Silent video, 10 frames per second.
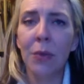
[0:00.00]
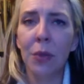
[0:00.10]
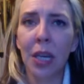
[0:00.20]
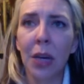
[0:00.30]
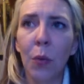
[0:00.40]
we're
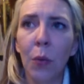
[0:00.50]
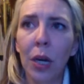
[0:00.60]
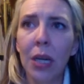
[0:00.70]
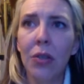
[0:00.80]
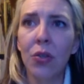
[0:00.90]
saying
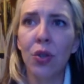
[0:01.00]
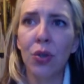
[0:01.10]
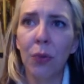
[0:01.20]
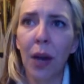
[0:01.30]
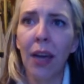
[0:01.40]
what is
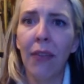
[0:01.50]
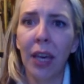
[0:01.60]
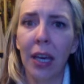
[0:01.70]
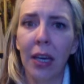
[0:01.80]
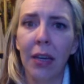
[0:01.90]

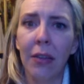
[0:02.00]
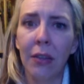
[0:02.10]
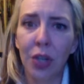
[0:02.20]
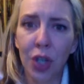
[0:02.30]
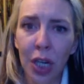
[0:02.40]
driving
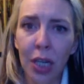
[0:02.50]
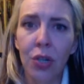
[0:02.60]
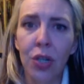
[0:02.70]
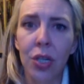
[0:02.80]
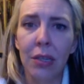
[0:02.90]
the
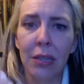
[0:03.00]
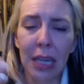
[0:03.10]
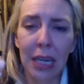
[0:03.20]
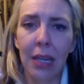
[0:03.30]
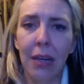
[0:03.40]
changes
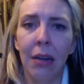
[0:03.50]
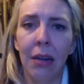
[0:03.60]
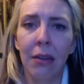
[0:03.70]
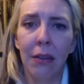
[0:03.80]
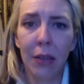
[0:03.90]
in
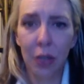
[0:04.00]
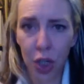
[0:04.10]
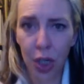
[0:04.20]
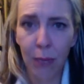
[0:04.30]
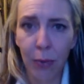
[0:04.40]
the
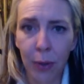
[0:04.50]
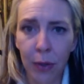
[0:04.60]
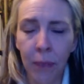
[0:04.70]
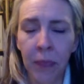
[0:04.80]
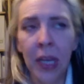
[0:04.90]
gene pool.